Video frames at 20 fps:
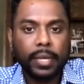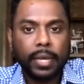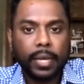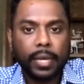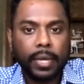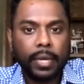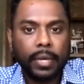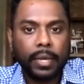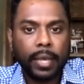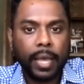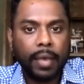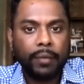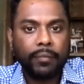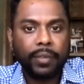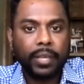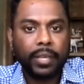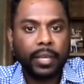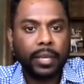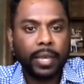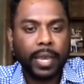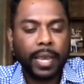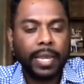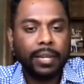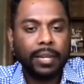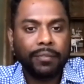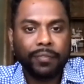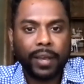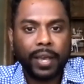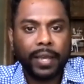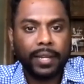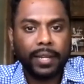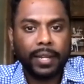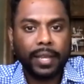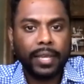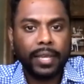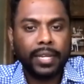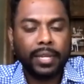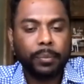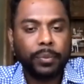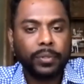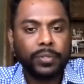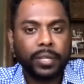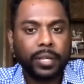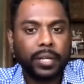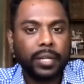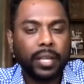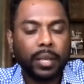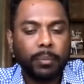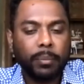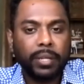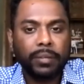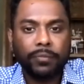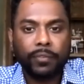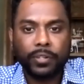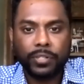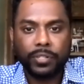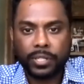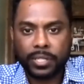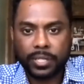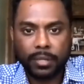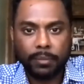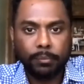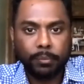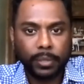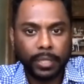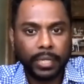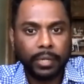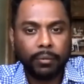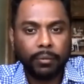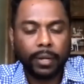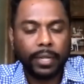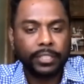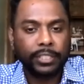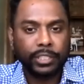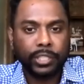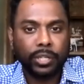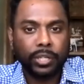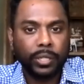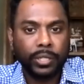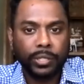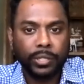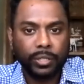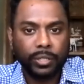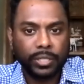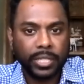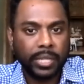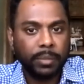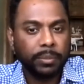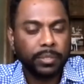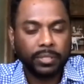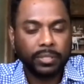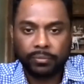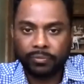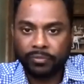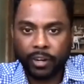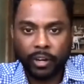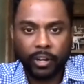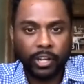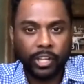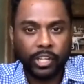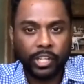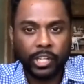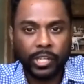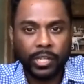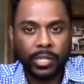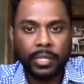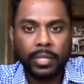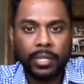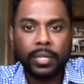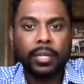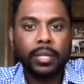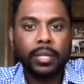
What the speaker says: having an 85 to 90% commit versus complete ratio in your team is very good.